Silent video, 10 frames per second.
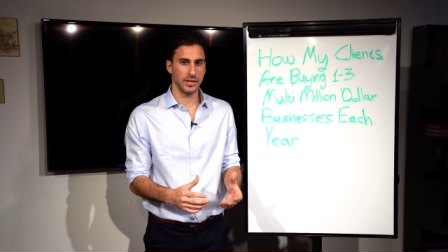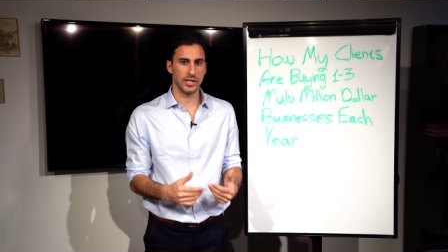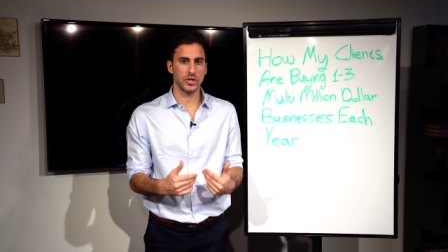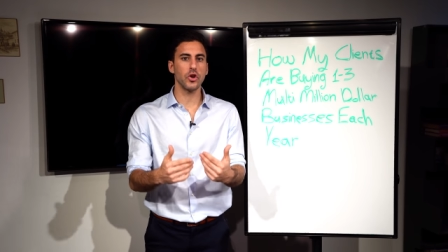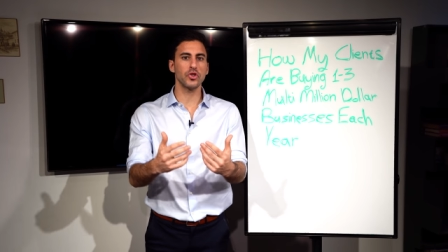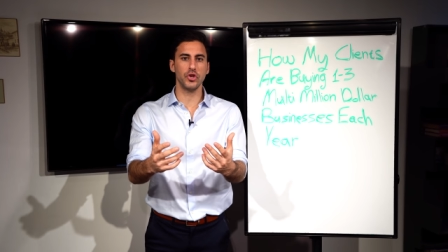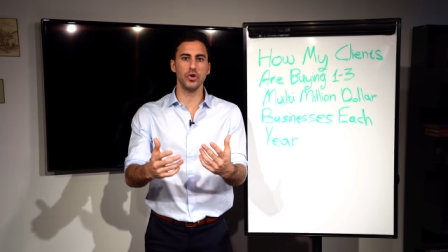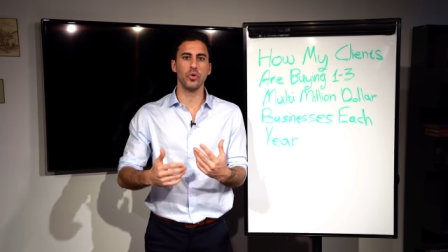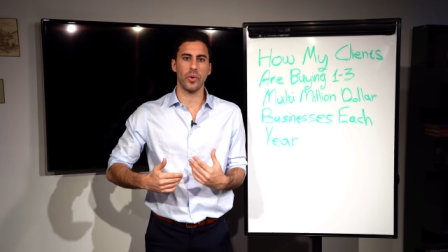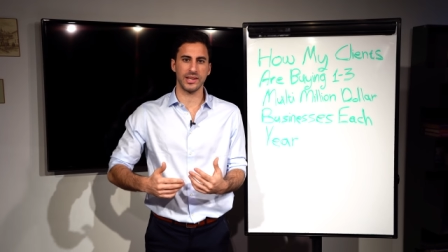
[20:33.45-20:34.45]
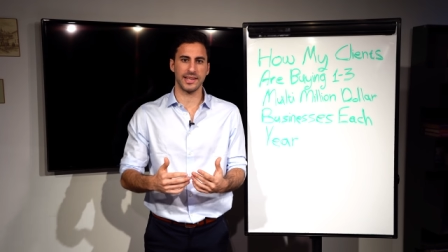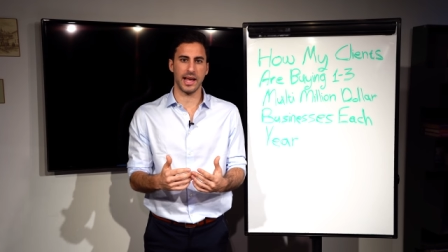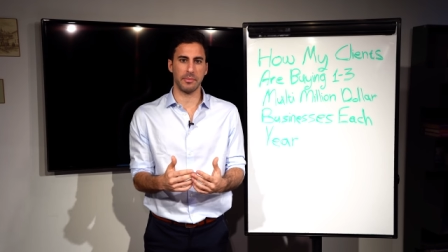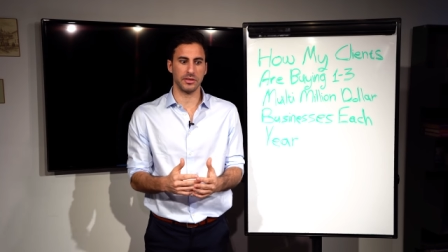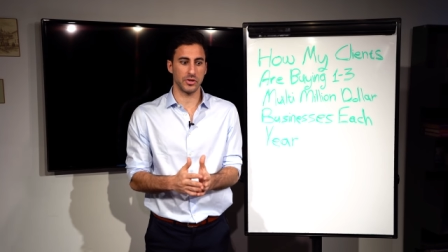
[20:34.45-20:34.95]
it's not you raise the
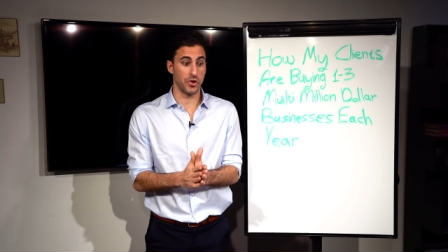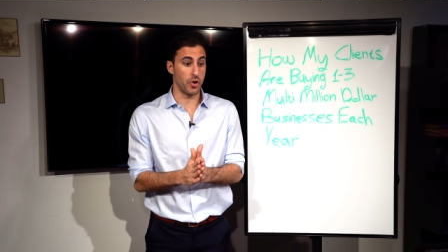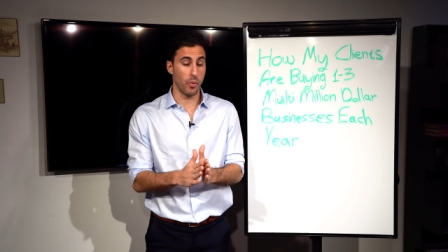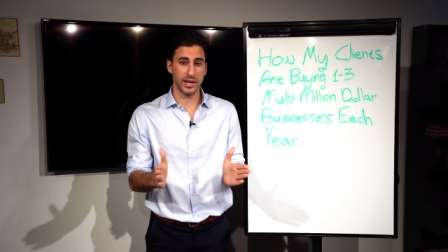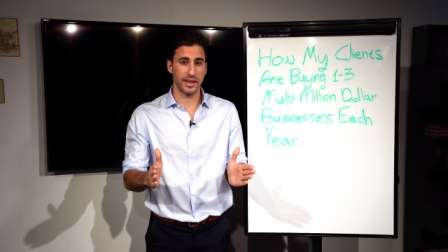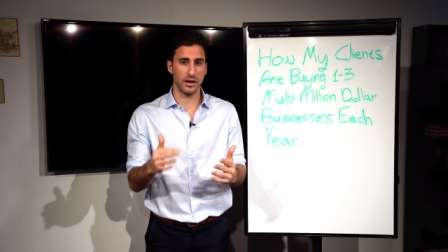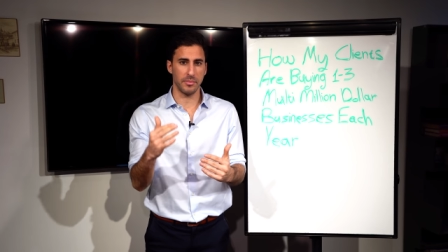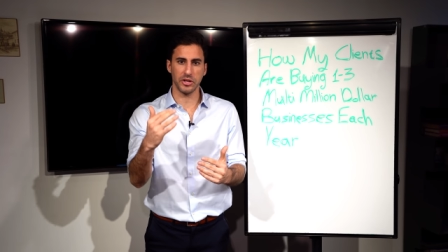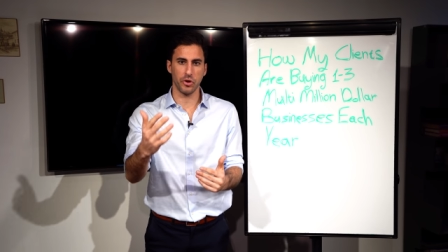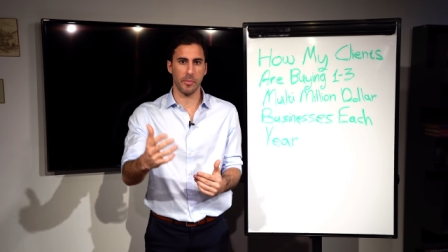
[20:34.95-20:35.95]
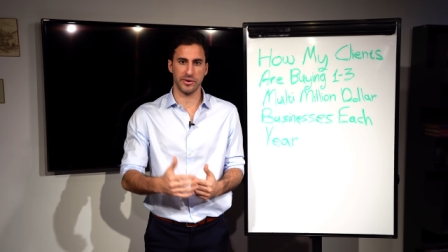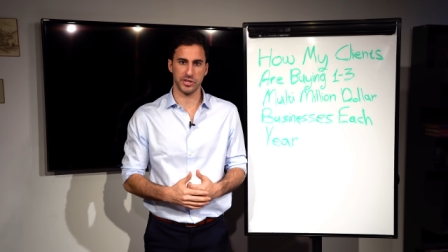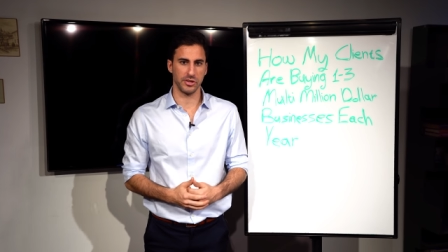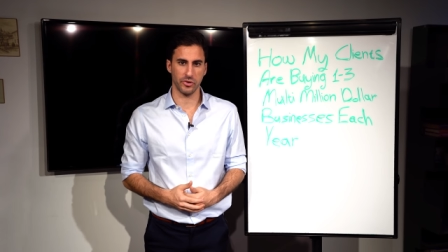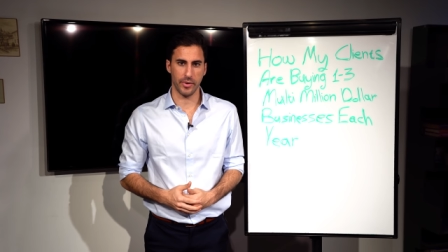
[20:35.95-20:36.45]
capital, so no one care about your
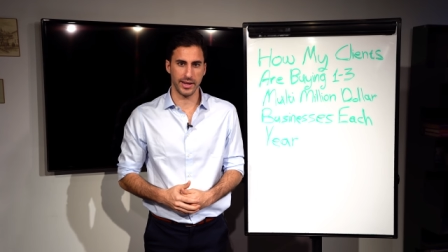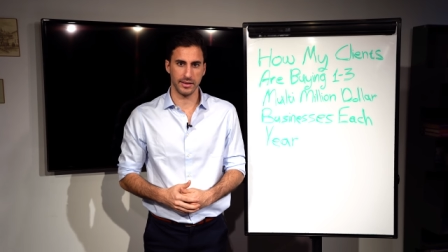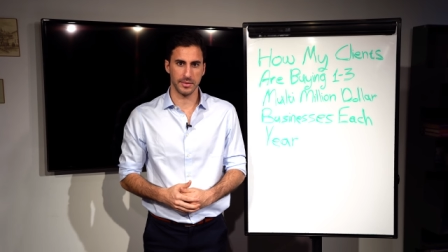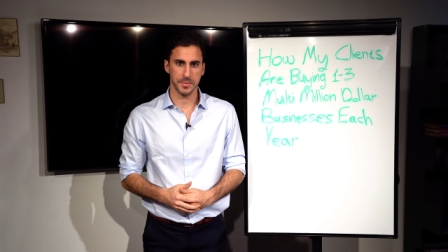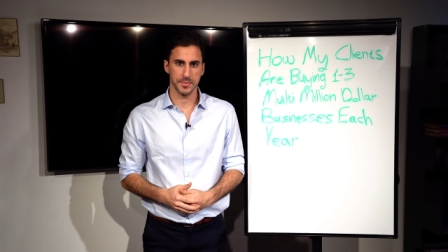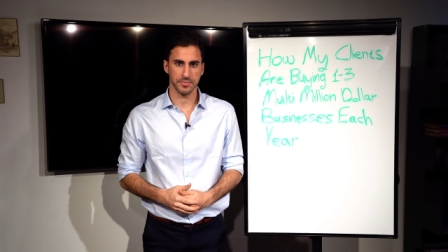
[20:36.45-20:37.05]
personal credit.